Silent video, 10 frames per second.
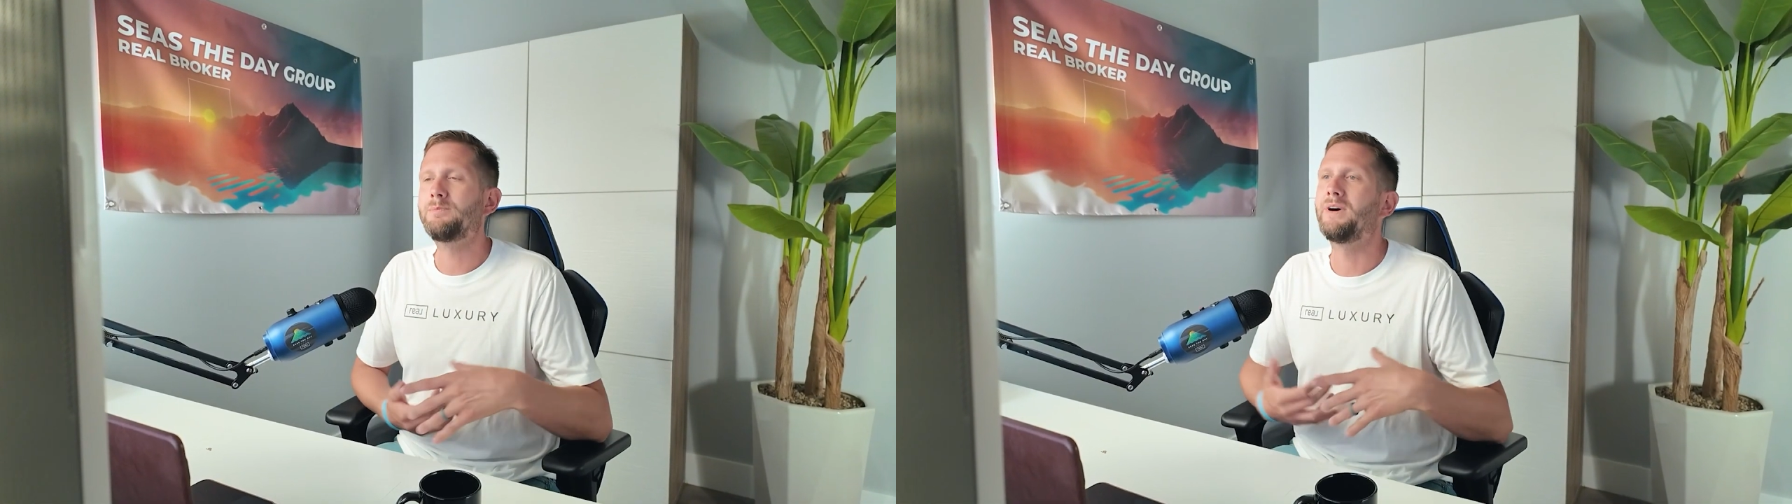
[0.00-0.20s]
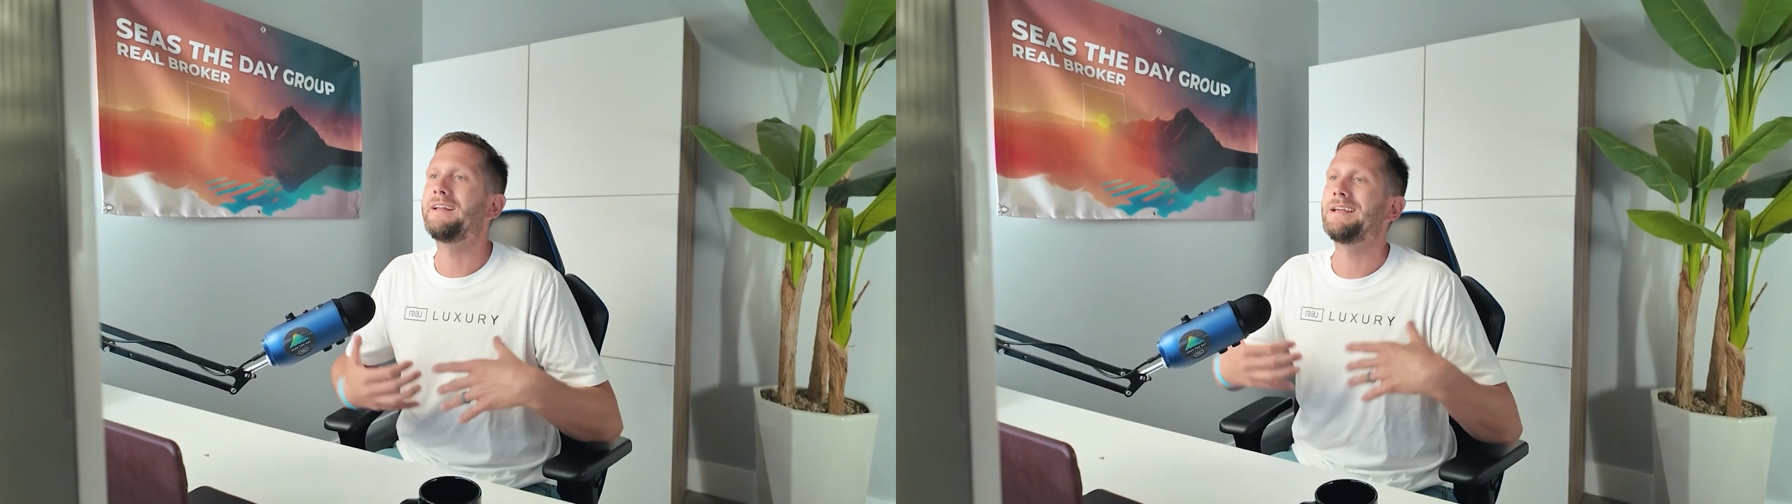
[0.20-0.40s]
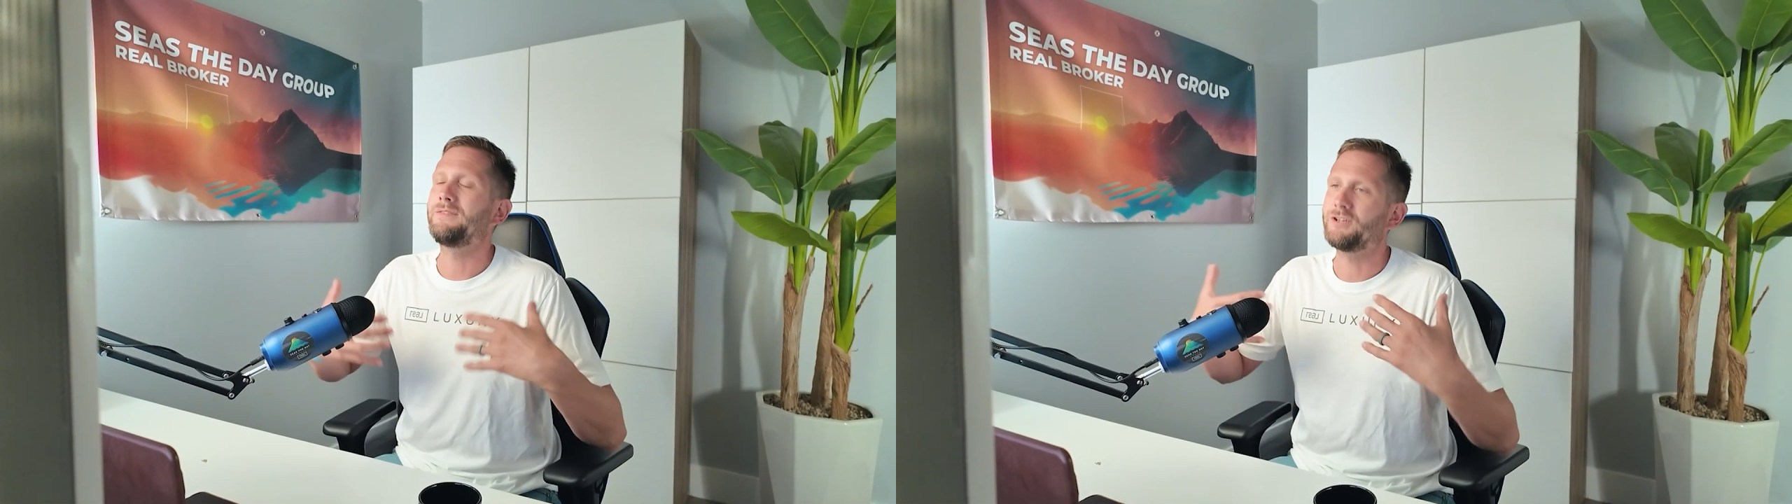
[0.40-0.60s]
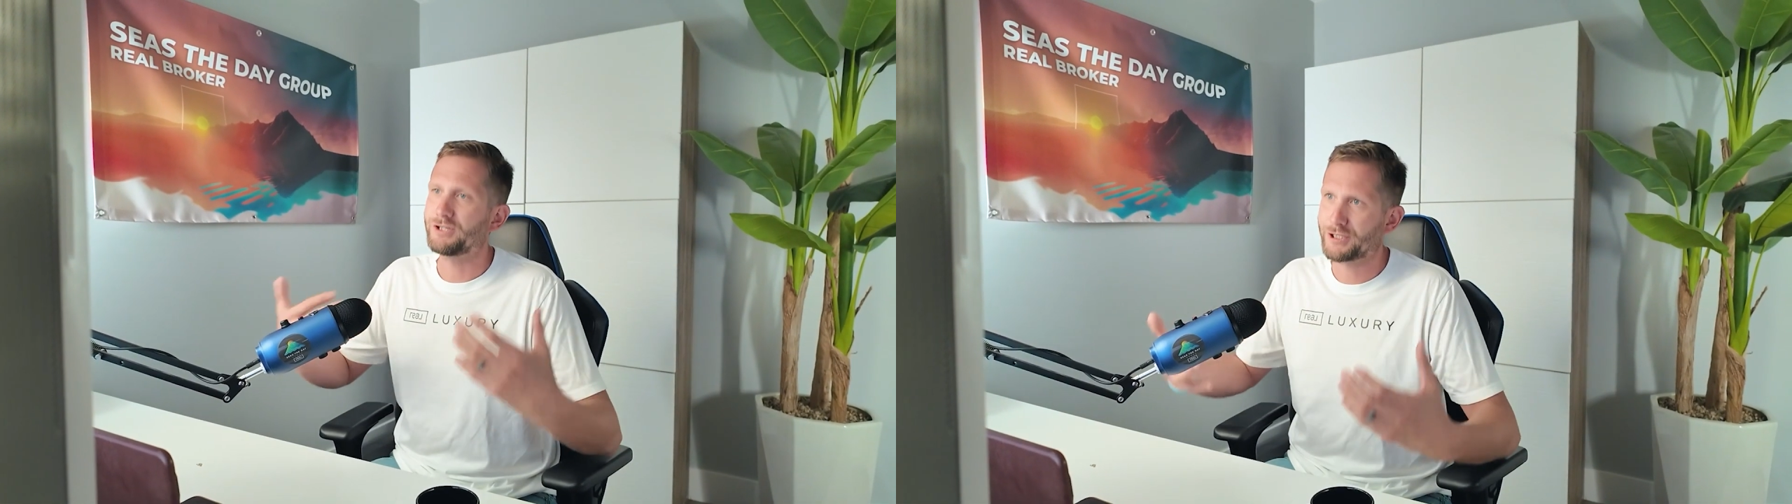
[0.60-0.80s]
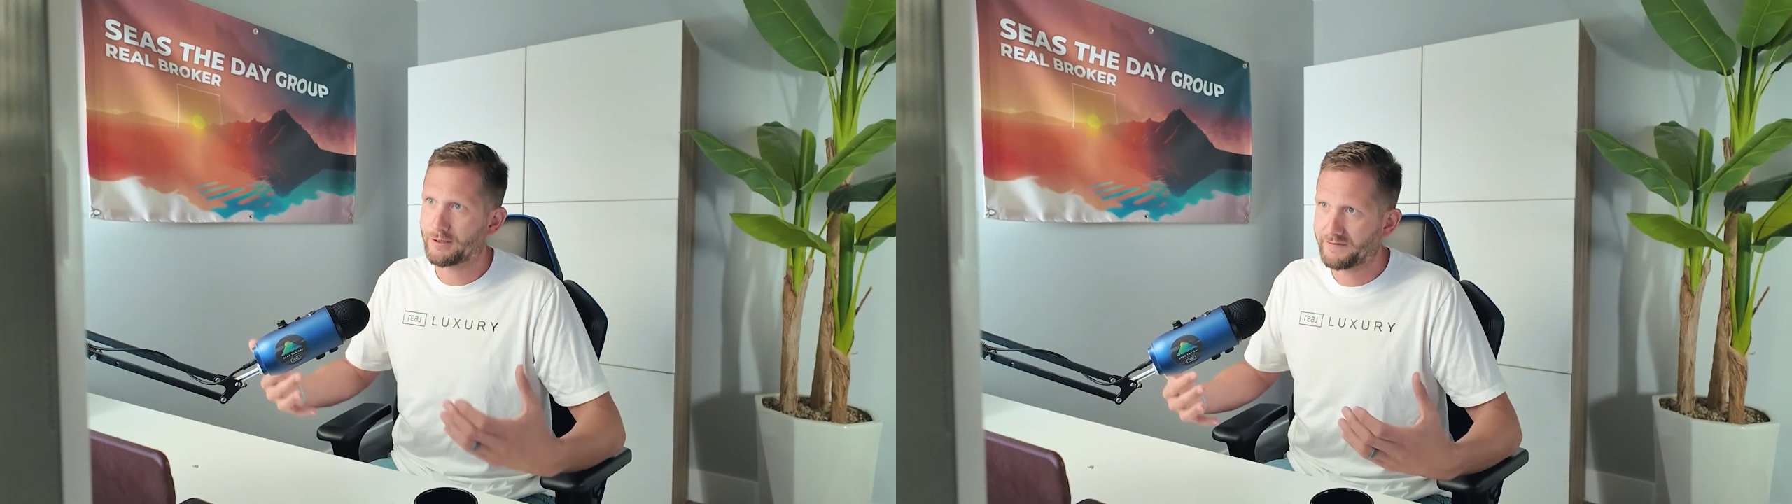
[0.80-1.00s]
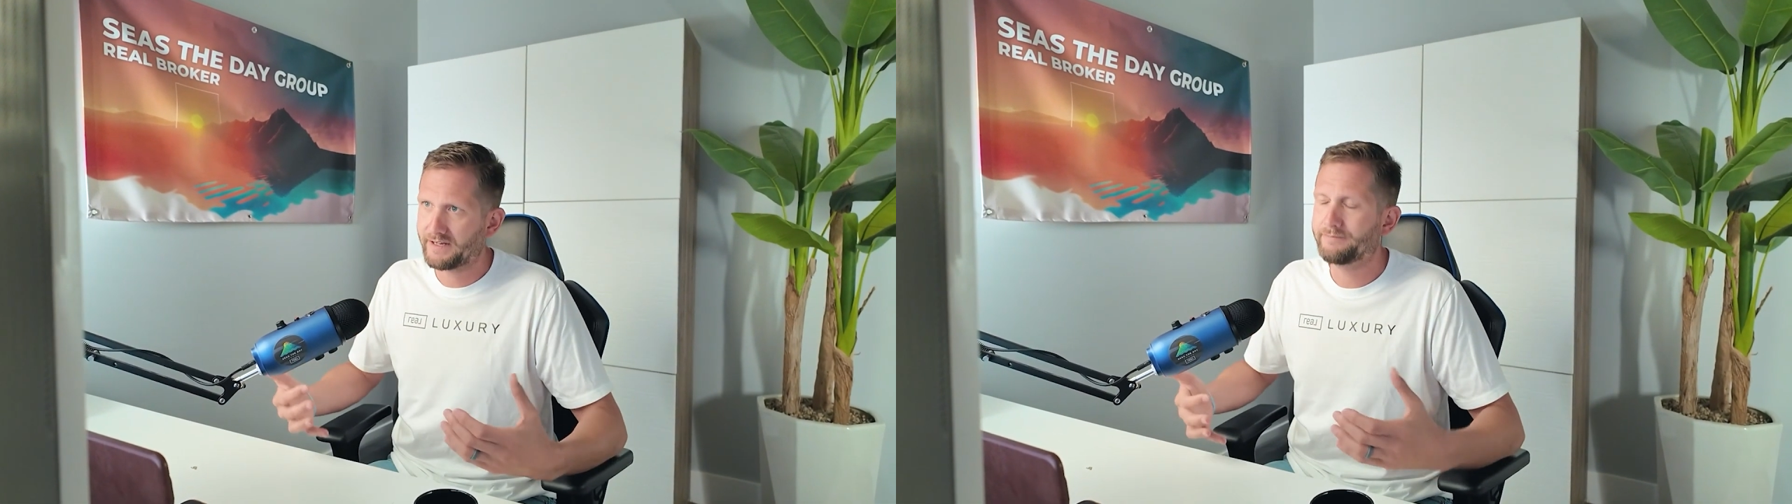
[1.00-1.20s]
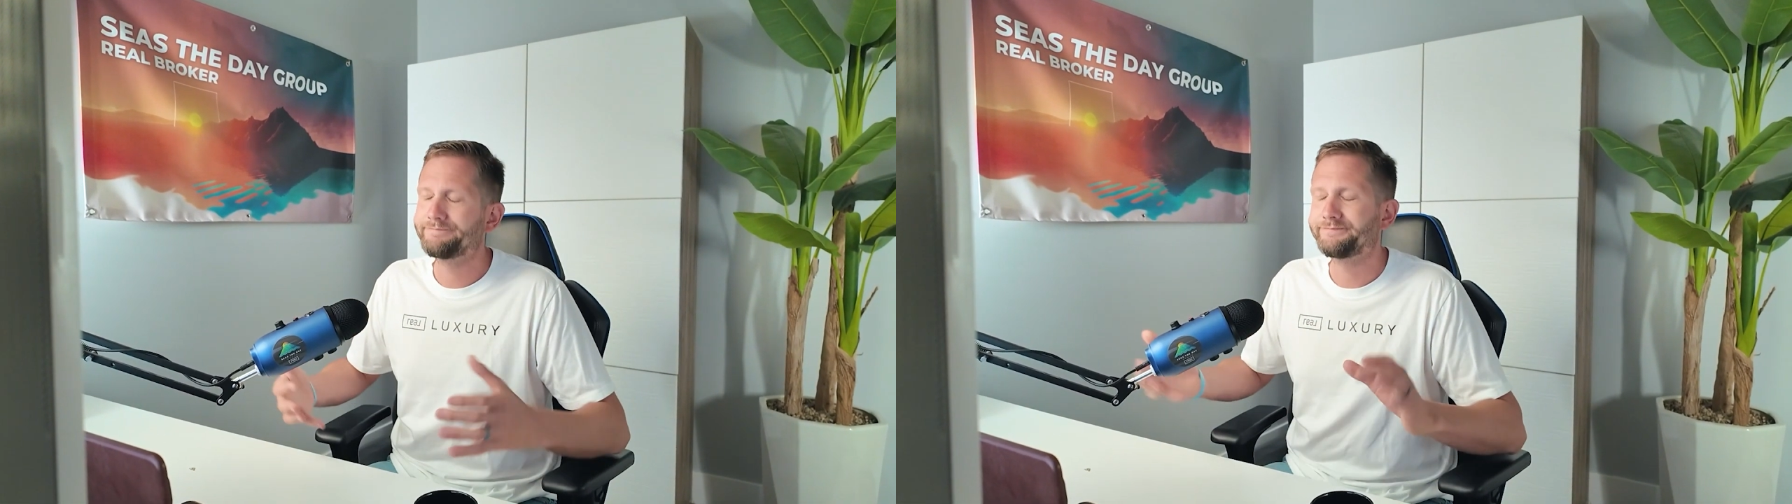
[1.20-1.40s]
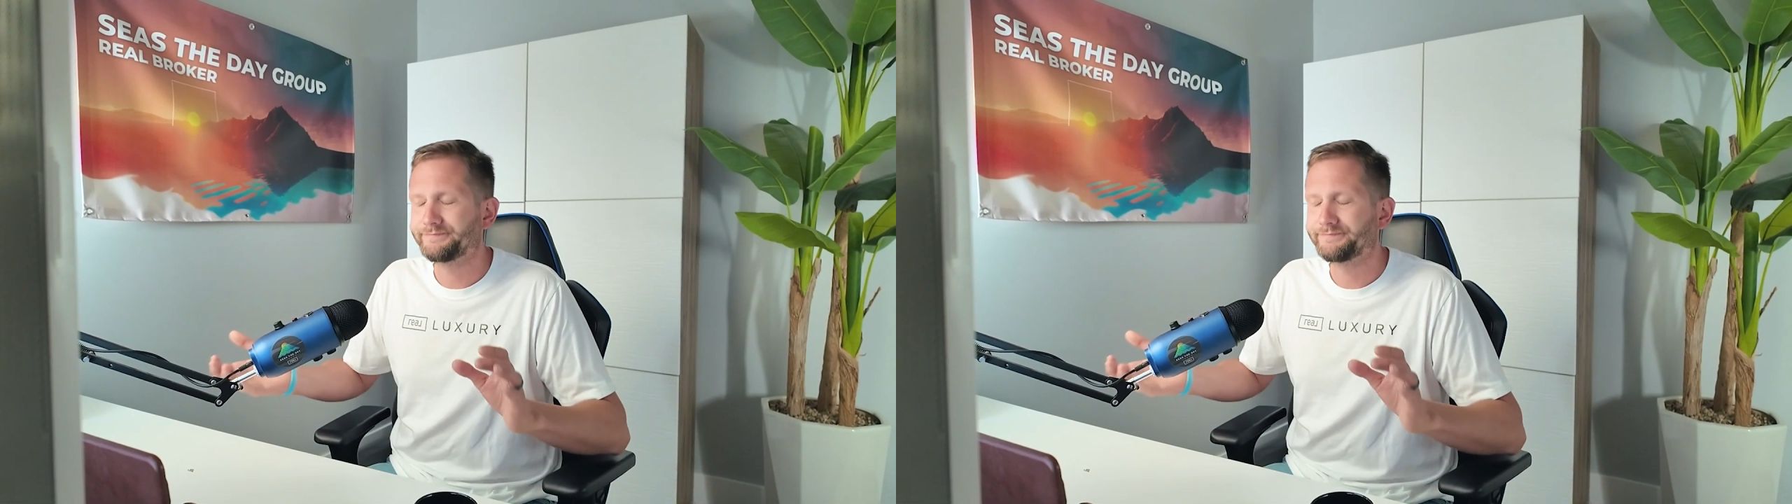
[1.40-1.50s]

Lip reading: but if you're surfing,